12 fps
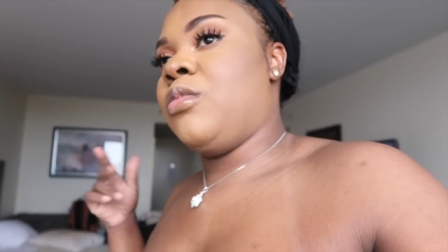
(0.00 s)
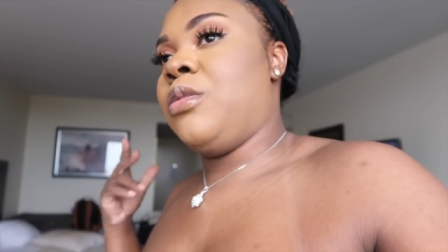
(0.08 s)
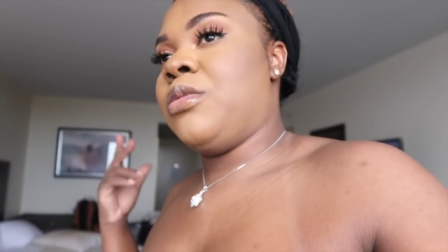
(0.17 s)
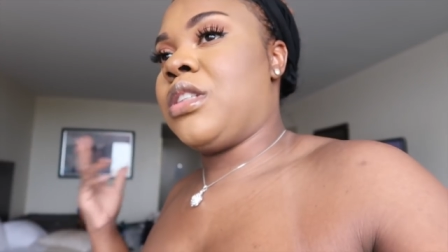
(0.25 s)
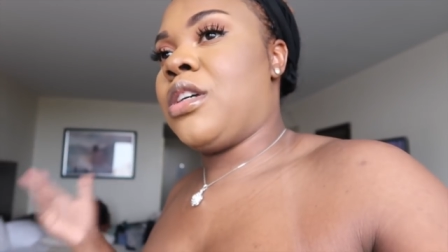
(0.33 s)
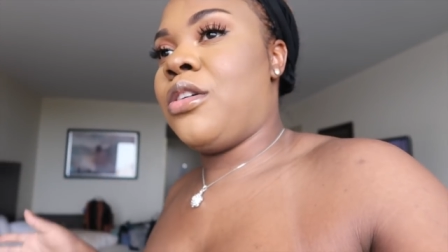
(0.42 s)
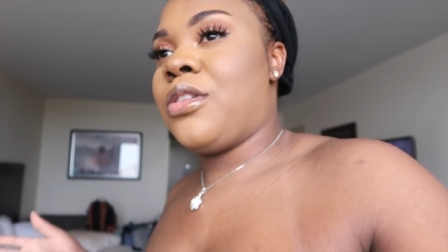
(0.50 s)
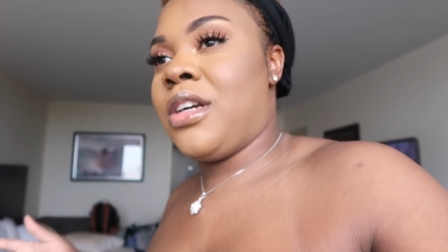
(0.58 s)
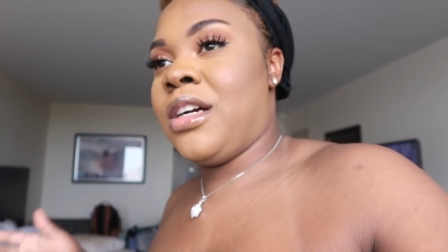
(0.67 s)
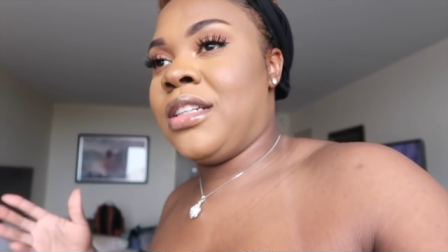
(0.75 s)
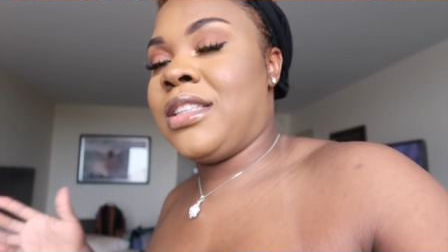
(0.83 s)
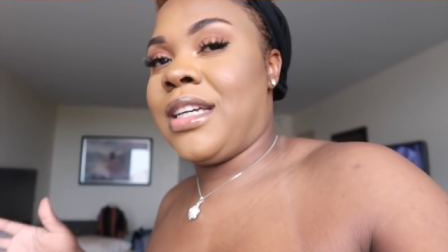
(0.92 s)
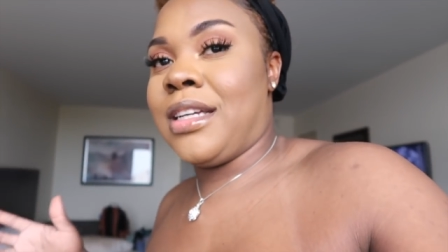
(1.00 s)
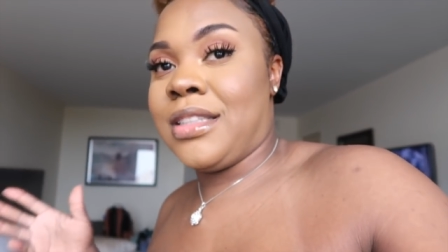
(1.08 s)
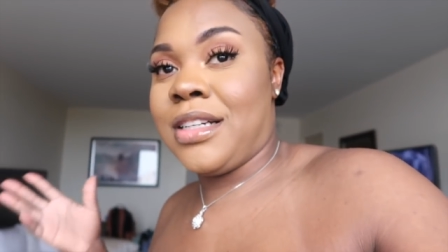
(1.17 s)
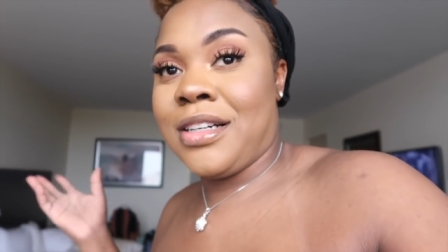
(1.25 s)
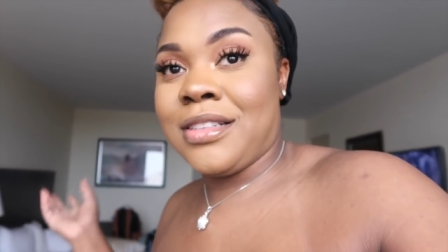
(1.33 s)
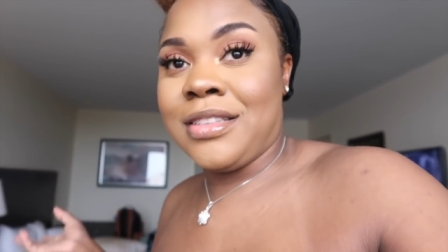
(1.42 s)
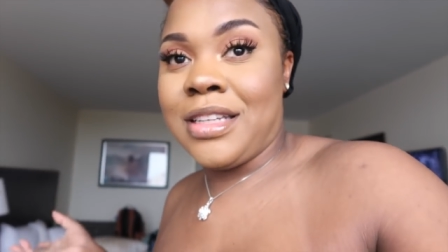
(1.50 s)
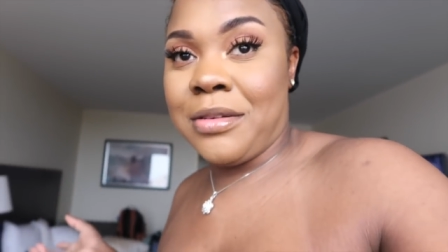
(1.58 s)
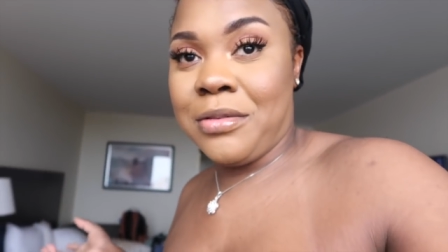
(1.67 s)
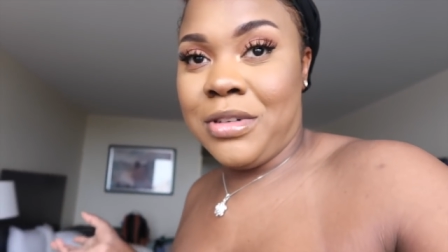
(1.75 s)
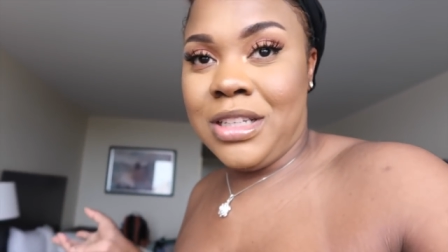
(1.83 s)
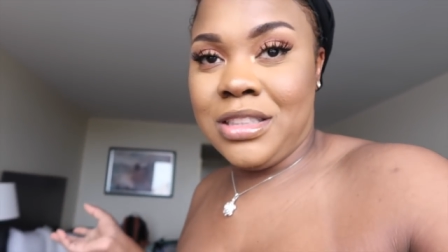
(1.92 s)
We was holding her, taking turns.
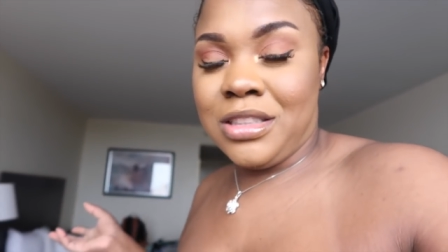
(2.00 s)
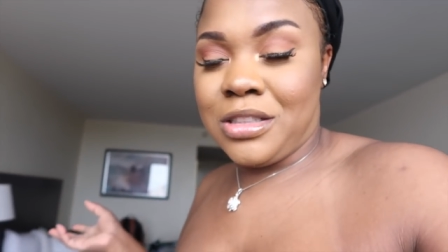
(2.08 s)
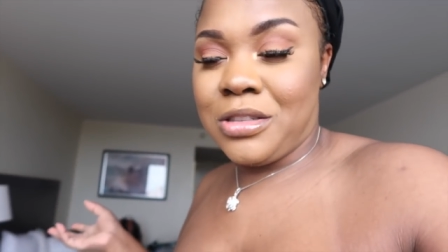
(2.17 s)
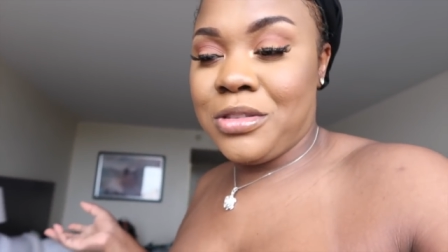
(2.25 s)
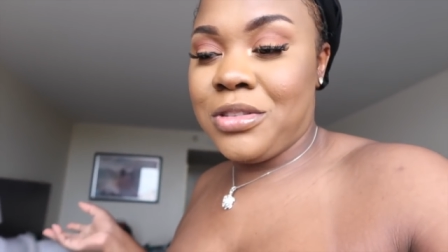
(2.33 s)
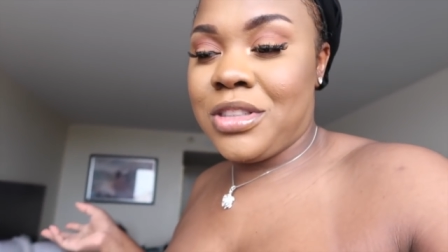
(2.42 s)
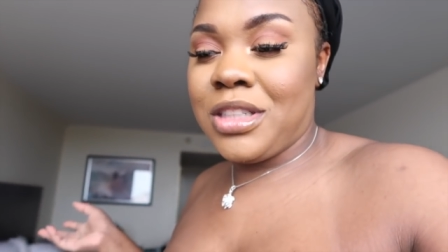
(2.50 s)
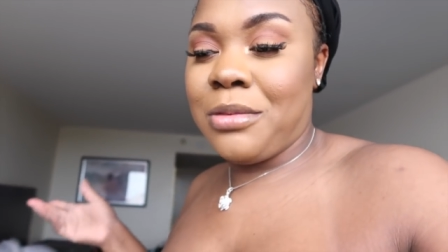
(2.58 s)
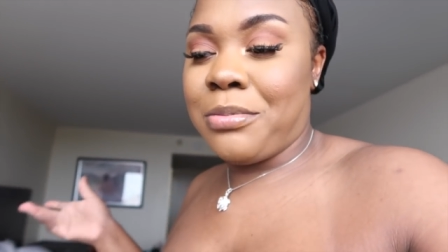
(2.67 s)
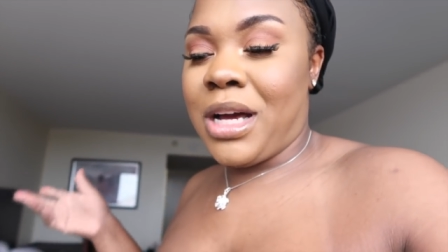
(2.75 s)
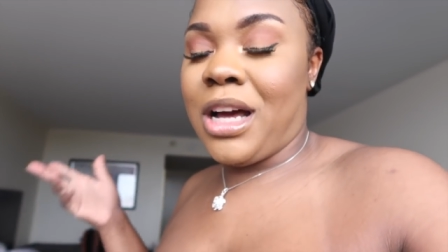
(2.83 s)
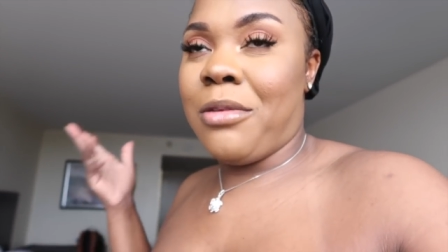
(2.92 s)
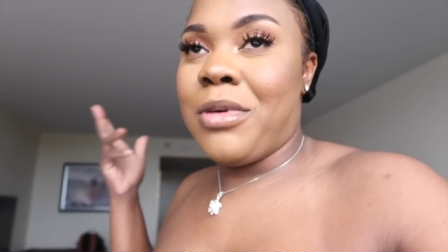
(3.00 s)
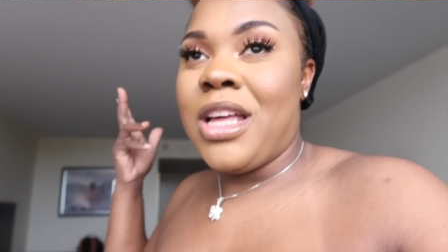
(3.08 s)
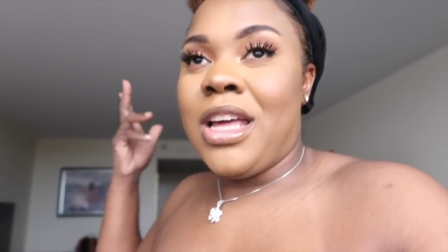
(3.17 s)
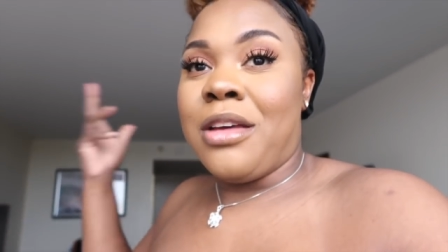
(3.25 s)
They went in jacuzzi, bomb.